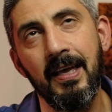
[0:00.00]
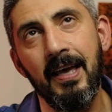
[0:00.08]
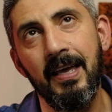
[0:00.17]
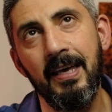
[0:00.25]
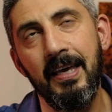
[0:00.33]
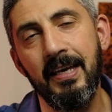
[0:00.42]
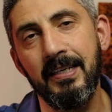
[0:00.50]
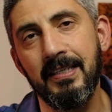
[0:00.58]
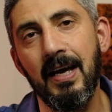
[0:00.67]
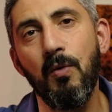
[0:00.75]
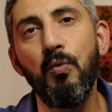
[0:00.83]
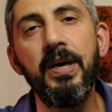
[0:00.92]
is
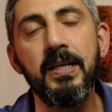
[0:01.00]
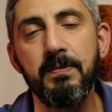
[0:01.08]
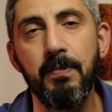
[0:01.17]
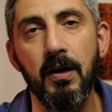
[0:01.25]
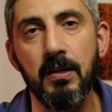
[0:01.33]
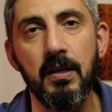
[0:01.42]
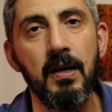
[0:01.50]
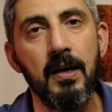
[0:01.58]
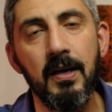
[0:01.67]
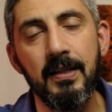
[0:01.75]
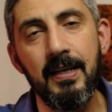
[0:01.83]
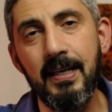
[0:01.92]
a weak spot.
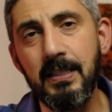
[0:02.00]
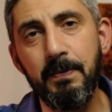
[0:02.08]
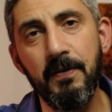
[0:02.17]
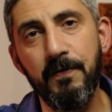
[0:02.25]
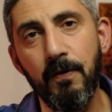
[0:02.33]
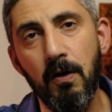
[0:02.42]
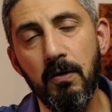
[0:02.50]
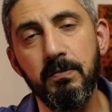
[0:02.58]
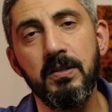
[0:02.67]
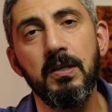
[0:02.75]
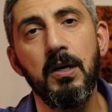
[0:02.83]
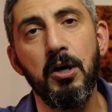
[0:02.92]
The lens
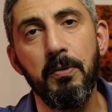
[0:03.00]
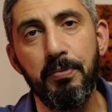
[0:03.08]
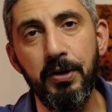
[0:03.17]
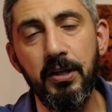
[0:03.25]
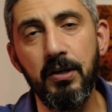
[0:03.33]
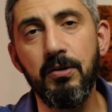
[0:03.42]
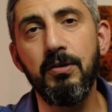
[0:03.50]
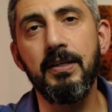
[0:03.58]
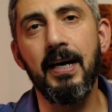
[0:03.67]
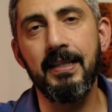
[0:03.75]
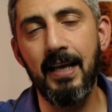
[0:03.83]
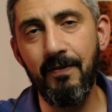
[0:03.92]
performs pretty good
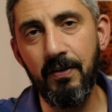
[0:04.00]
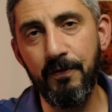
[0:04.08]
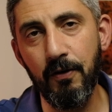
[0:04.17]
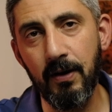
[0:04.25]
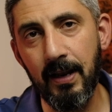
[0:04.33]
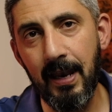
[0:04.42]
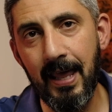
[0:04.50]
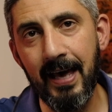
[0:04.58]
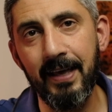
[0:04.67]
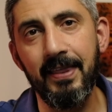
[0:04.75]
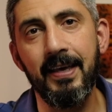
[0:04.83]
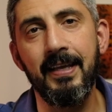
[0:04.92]
at every focal
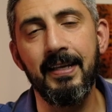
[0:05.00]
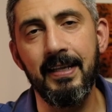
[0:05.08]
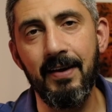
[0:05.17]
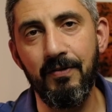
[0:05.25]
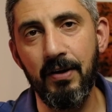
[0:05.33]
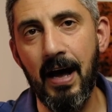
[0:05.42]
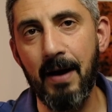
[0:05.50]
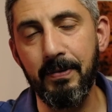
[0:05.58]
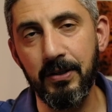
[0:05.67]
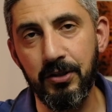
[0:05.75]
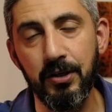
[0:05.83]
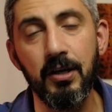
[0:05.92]
length and at every
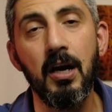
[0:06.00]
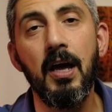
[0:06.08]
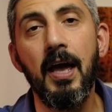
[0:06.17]
aperture,